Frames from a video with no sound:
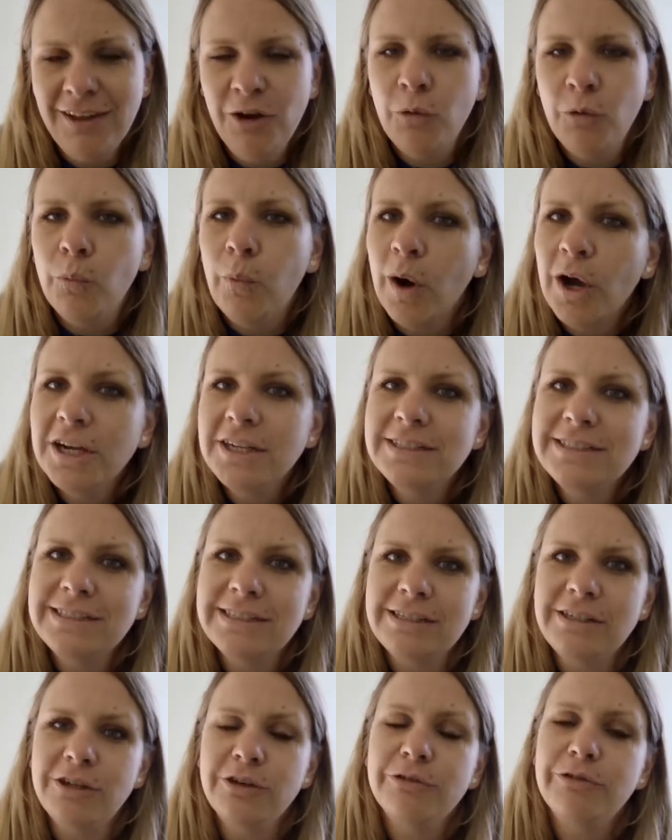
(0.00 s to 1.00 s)
Why
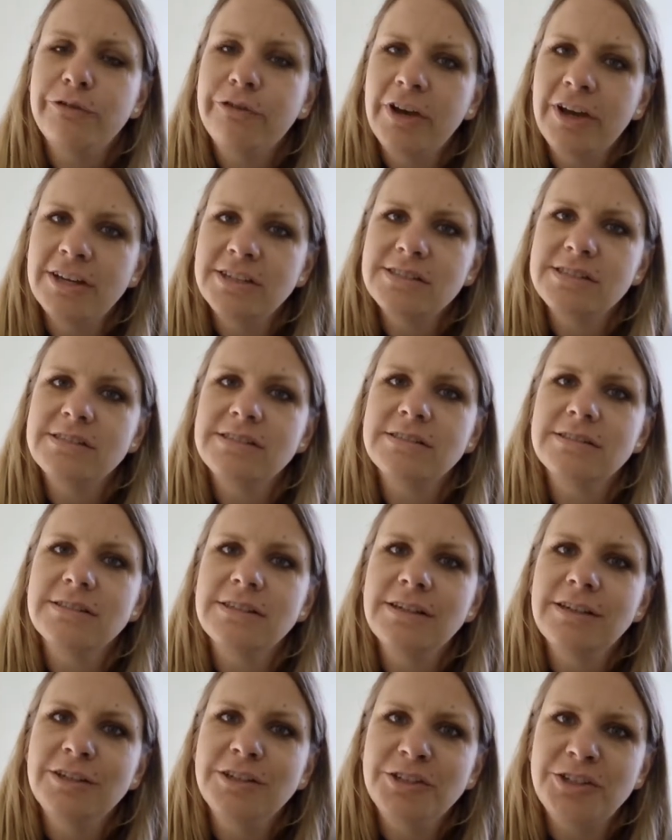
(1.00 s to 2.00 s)
didn't you first
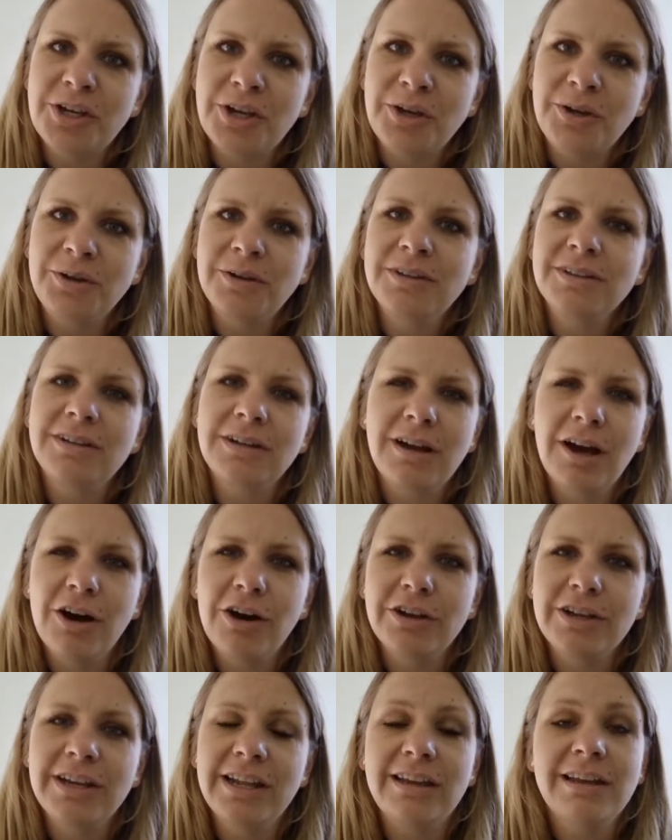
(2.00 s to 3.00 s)
do the
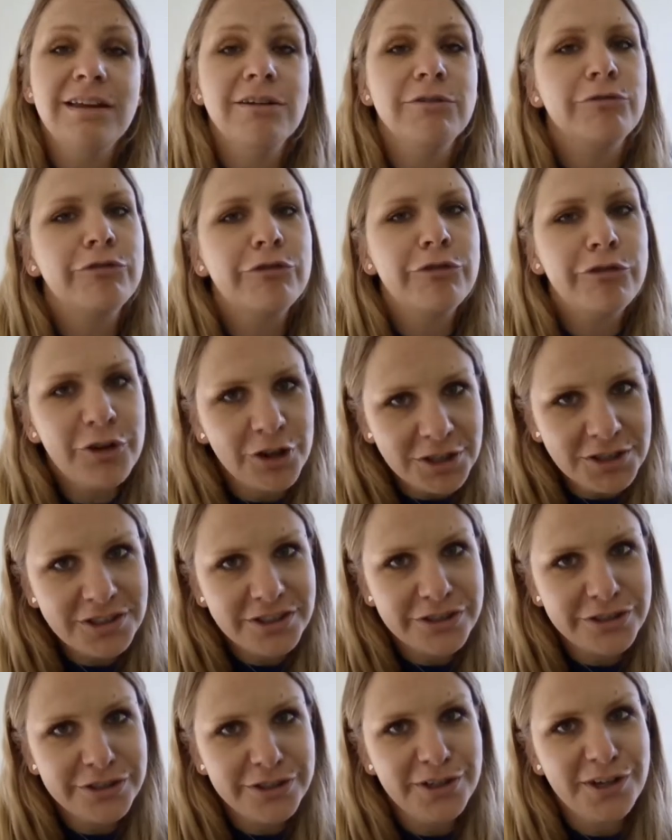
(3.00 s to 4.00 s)
gardening in
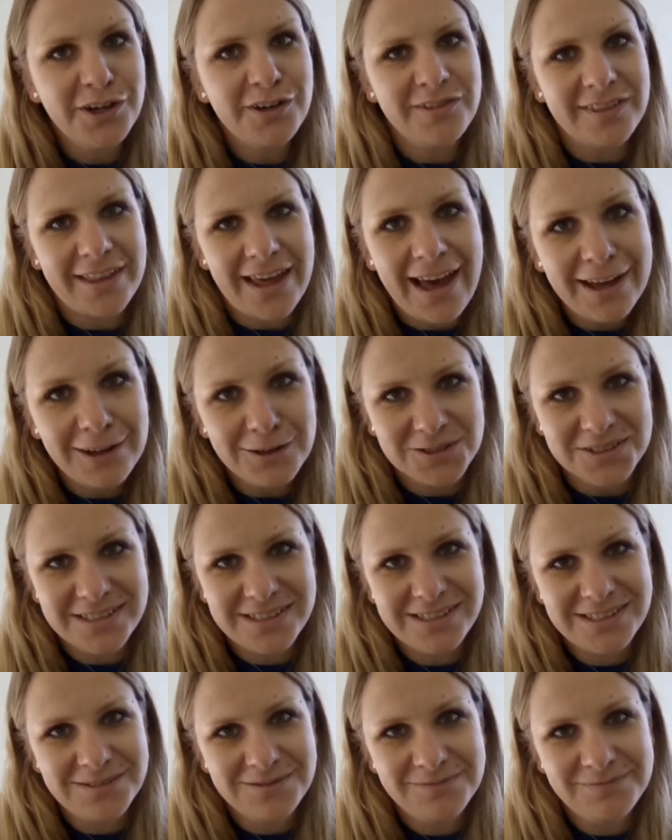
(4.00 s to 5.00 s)
front of the
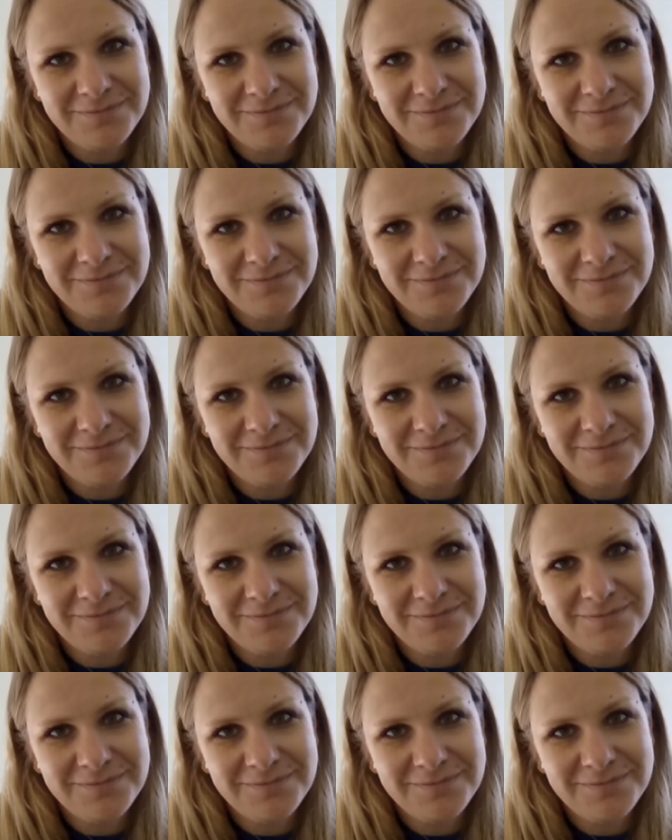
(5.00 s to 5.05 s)
house?